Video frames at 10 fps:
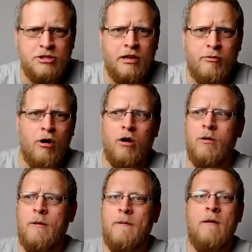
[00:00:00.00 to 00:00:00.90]
Because there
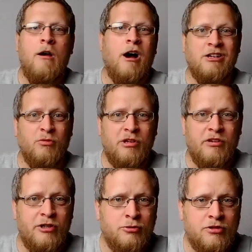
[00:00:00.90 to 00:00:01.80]
are, I don't know what the
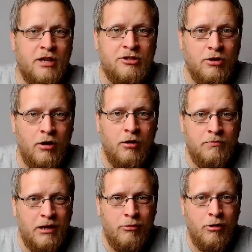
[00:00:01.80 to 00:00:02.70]
official stats are,
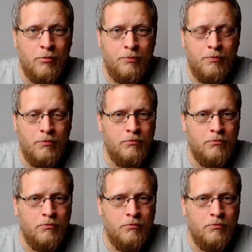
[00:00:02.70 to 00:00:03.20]
there are